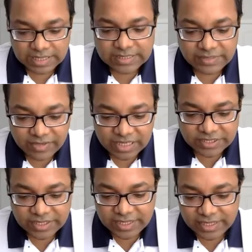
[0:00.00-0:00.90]
civil
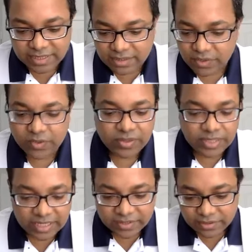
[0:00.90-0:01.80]
engineering or
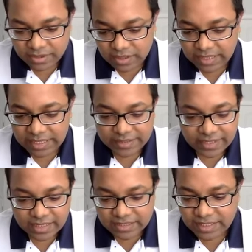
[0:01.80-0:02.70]

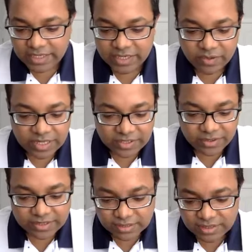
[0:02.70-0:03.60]
electrical engineering or
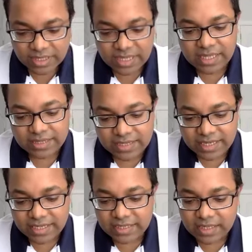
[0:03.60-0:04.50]
electronics,
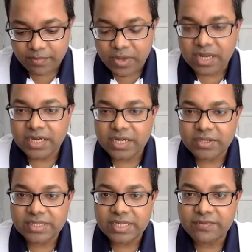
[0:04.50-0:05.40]
then market
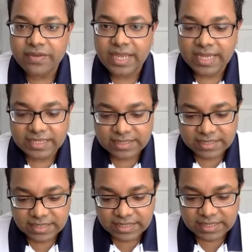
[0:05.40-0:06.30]
yourself as
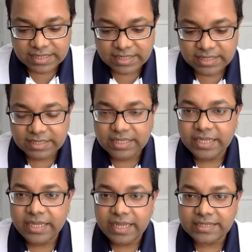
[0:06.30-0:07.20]
an
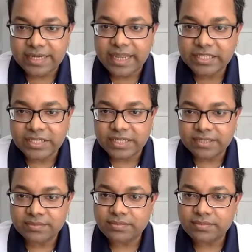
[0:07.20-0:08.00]
engineer.